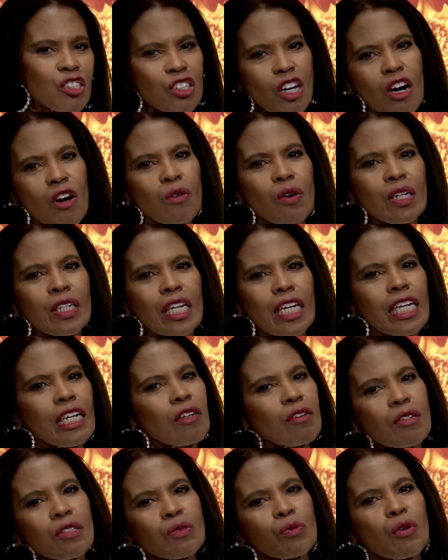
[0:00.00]
the show on
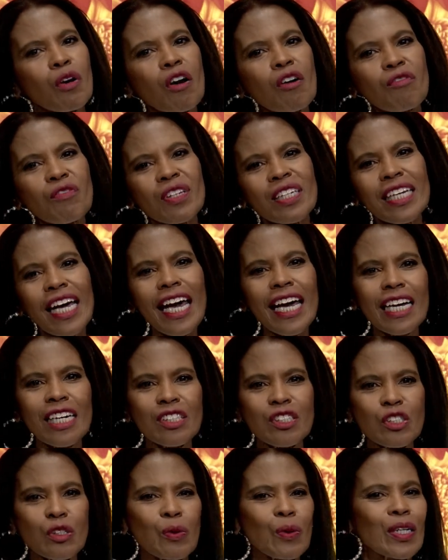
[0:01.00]
Ingrid's World VA
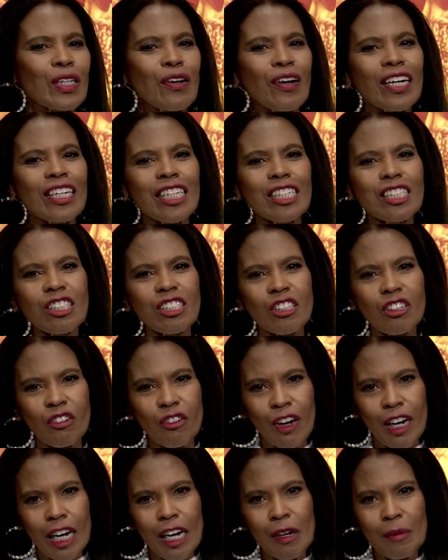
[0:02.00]
and Twitter and
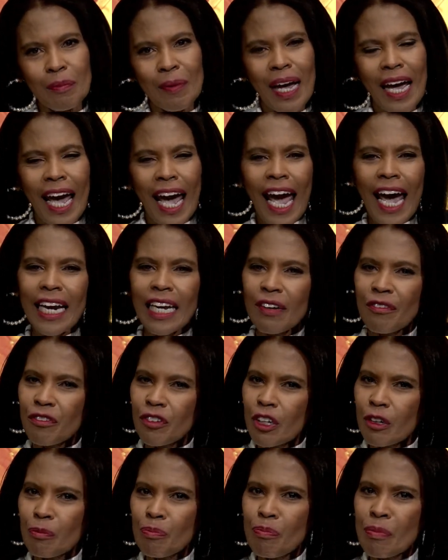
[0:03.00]
Instagram. And if
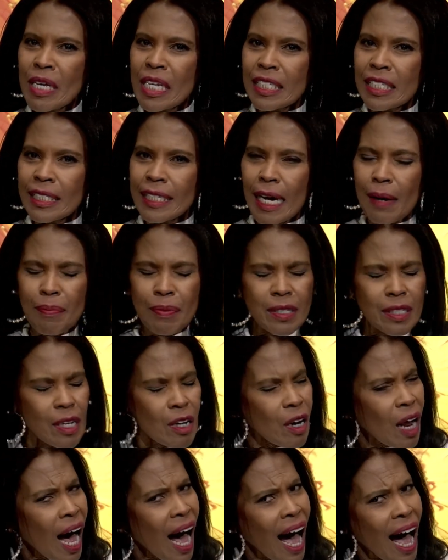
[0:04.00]
you miss an
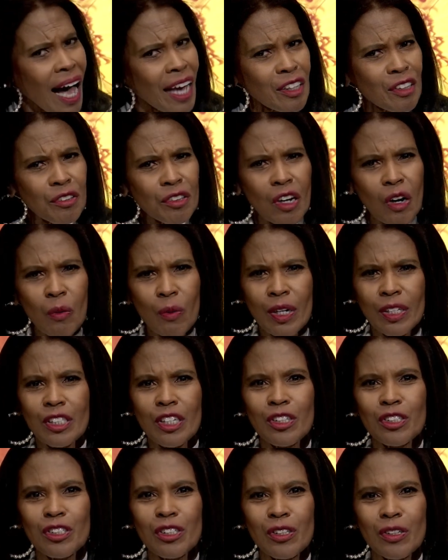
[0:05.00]
episode, you know what
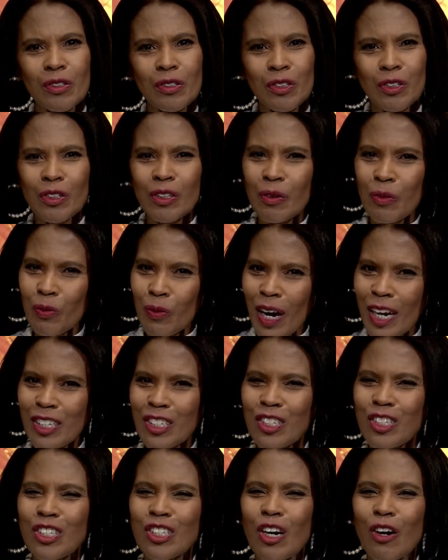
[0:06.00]
to do. You can
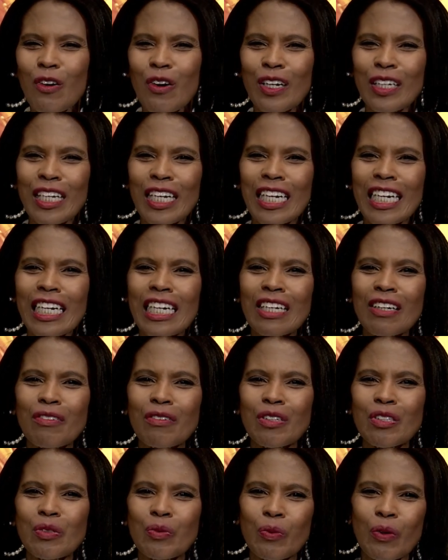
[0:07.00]
watch the show on
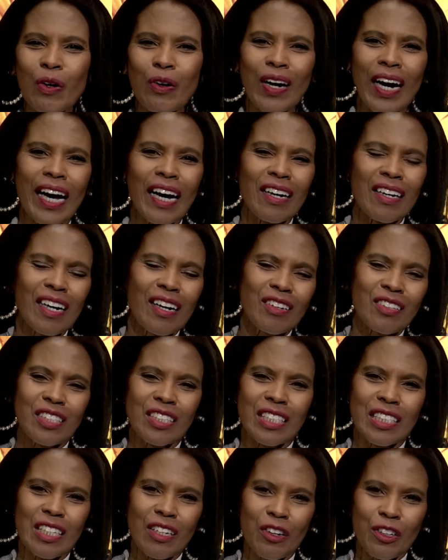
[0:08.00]
Ingrid's World
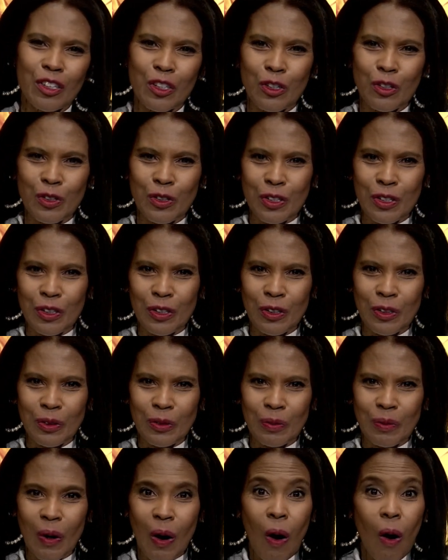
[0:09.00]
LLC on YouTube
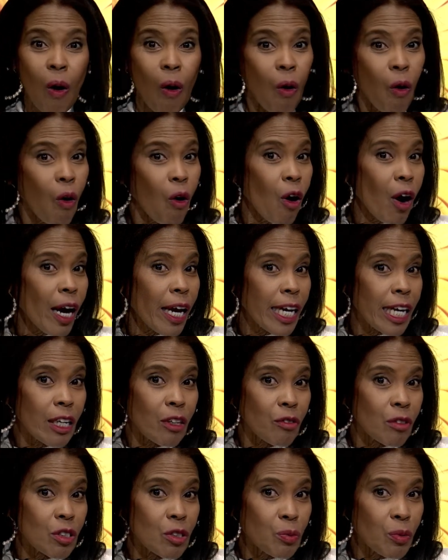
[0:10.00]
or
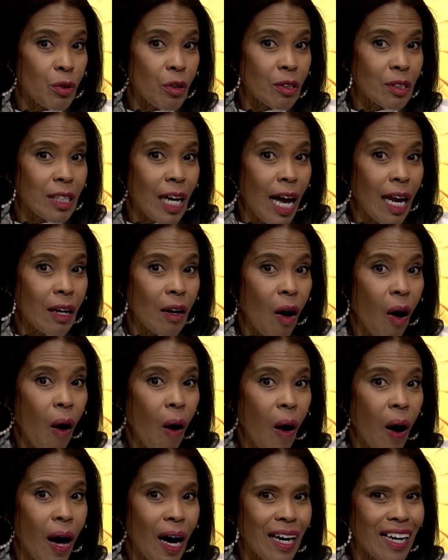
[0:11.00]

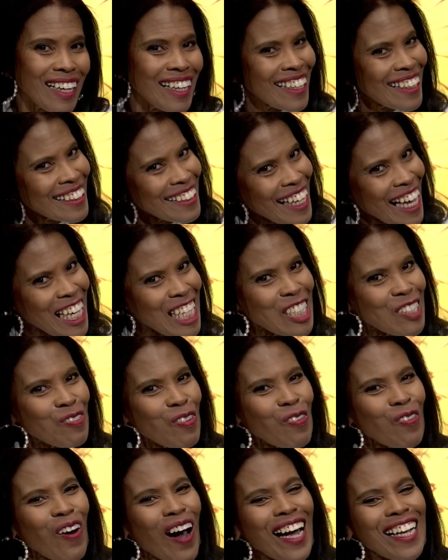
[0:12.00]
ingridsworld.org. Thanks
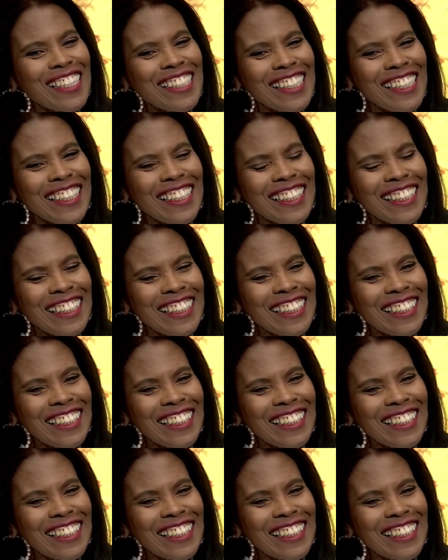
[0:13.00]
for watching.